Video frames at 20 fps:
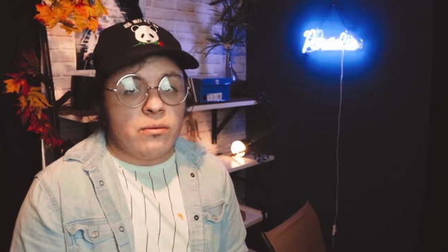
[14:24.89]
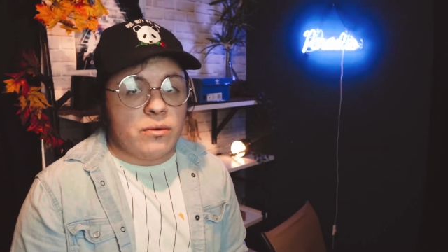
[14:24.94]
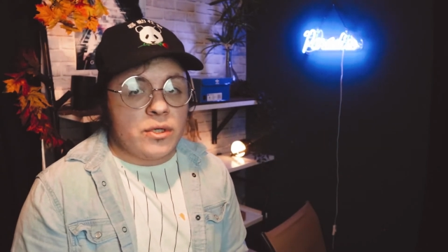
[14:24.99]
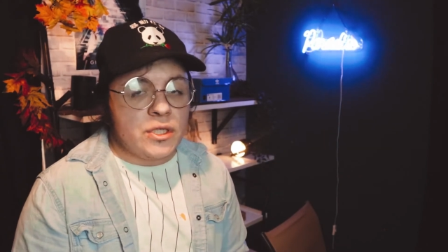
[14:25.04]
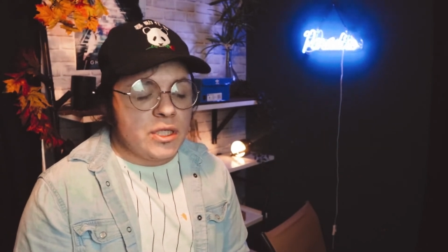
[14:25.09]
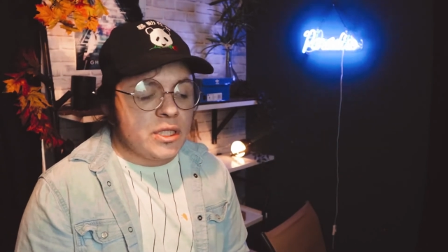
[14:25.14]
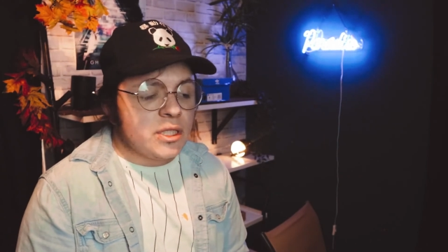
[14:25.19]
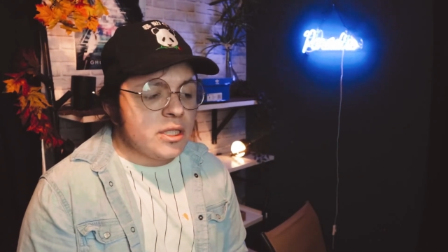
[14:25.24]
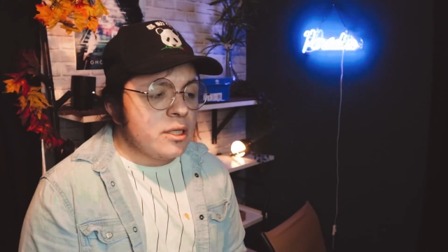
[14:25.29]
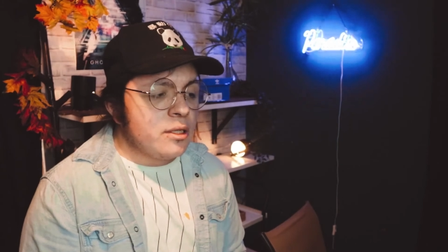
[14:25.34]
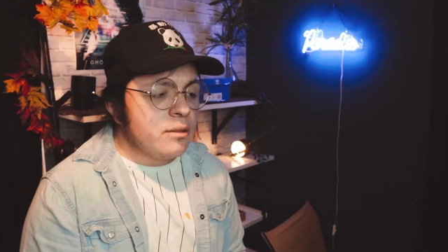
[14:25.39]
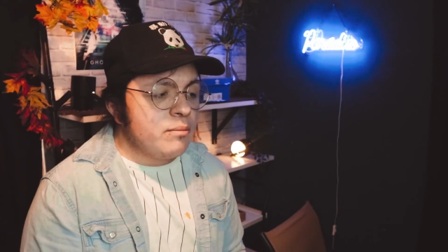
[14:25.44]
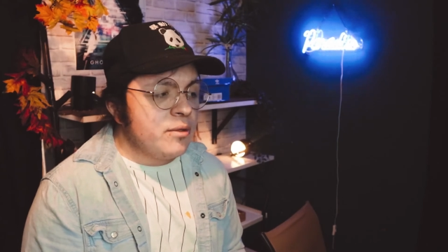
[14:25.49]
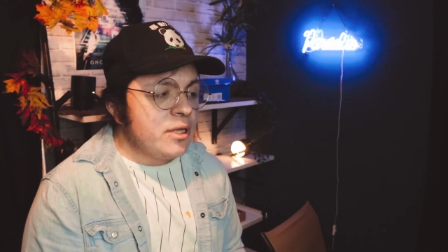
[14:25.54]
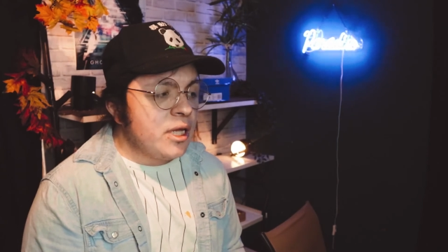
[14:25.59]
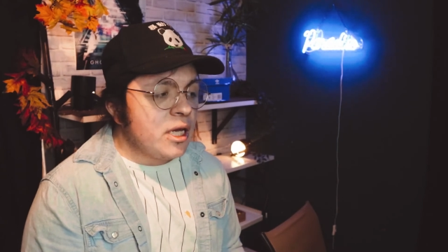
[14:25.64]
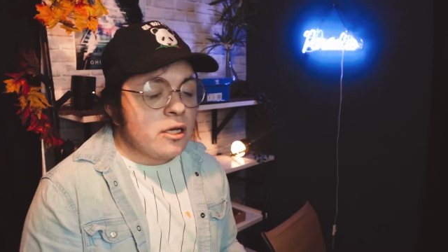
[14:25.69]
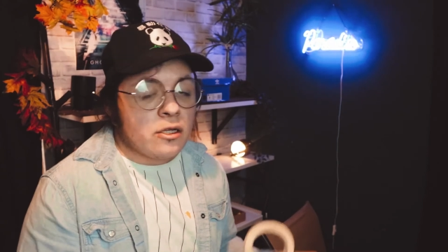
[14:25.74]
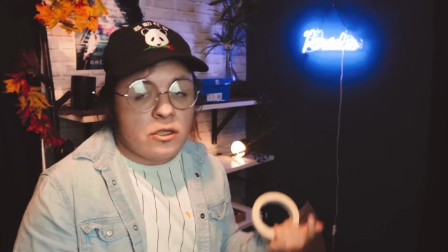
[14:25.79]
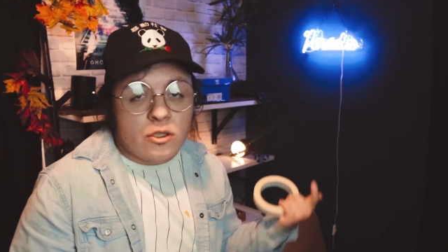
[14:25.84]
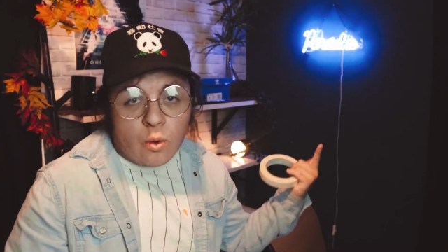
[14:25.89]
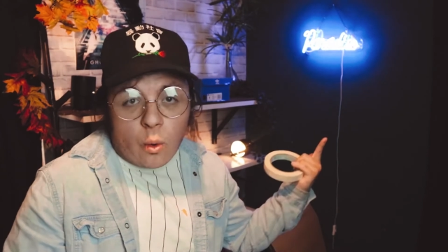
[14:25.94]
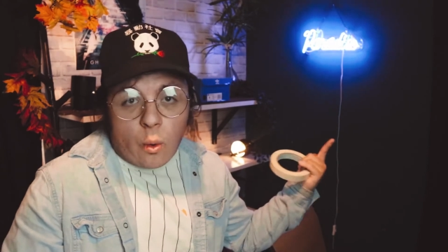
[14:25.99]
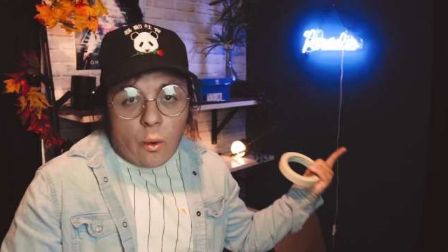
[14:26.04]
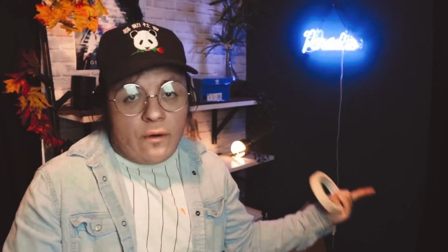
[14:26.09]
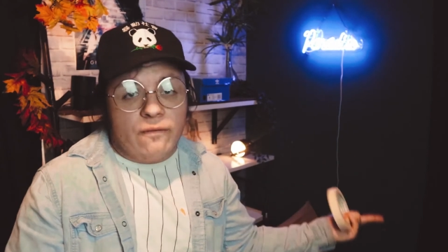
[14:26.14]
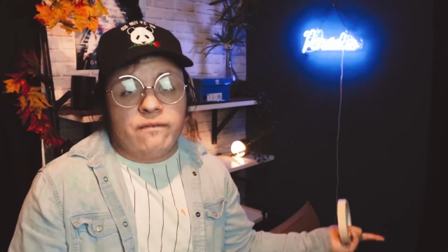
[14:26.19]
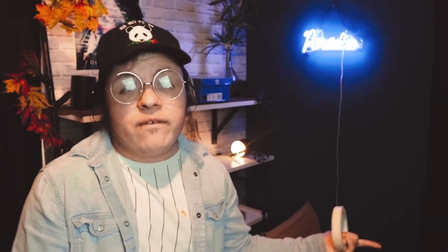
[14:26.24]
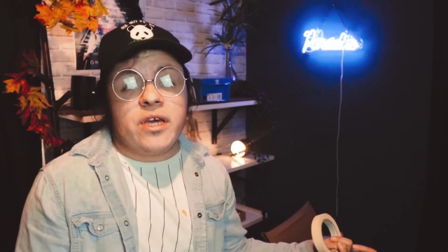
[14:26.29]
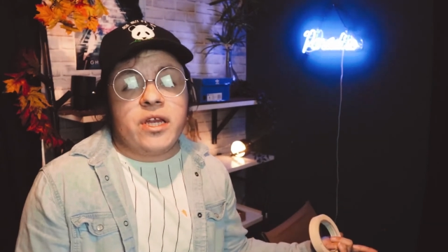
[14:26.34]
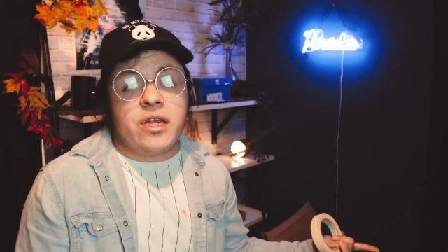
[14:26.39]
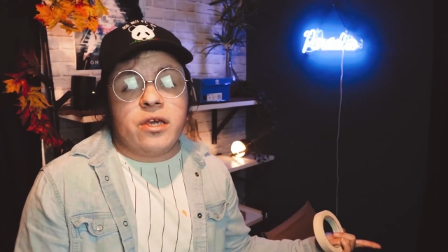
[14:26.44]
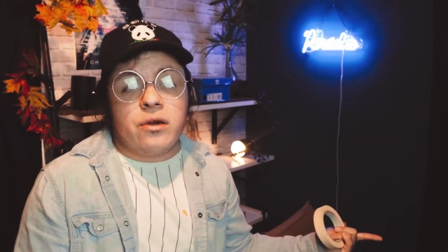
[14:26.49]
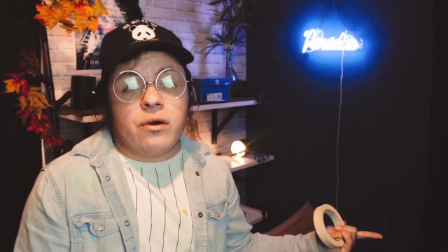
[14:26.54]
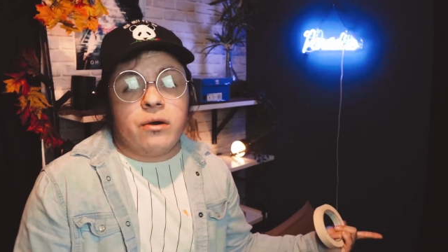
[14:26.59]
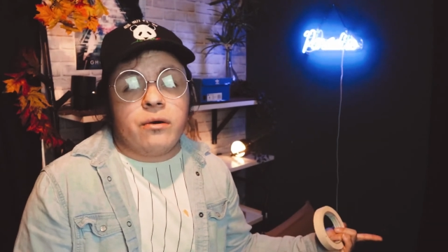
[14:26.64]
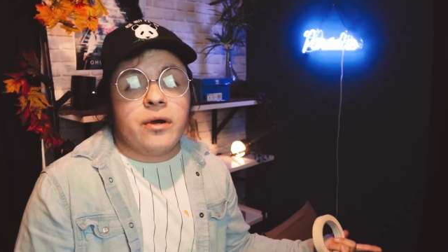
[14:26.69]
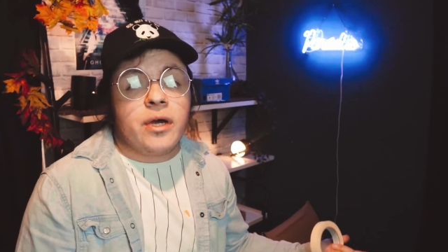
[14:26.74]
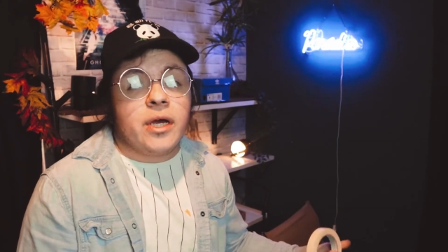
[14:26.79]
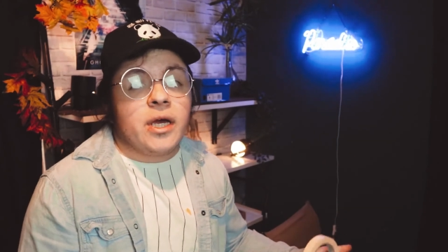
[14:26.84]
which is going to be like a tour
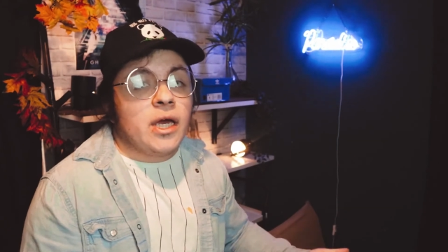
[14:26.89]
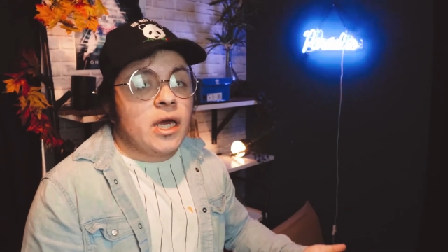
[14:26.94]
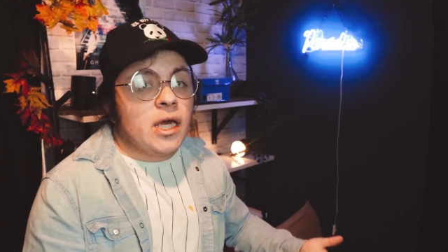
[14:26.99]
video,